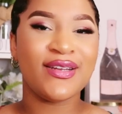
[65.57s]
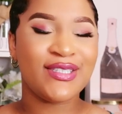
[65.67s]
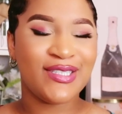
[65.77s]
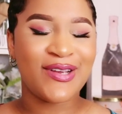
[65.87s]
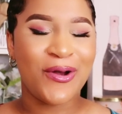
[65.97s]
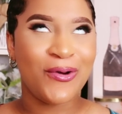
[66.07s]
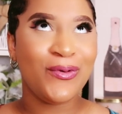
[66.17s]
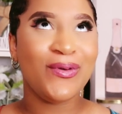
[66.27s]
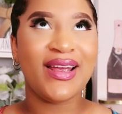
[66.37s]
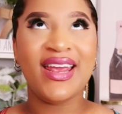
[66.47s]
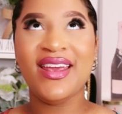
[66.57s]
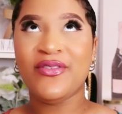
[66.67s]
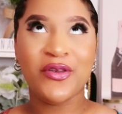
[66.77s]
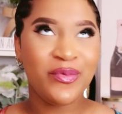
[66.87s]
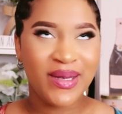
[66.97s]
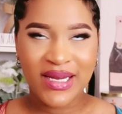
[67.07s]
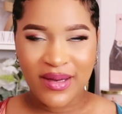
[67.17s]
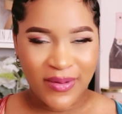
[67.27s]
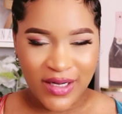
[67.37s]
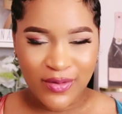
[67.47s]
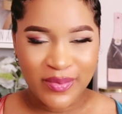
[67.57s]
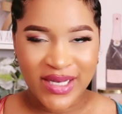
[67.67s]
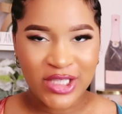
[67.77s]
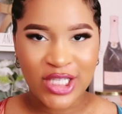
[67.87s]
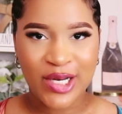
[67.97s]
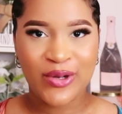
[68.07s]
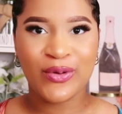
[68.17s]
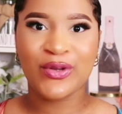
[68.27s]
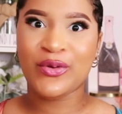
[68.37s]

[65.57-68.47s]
So, if you've been keeping up with my channel,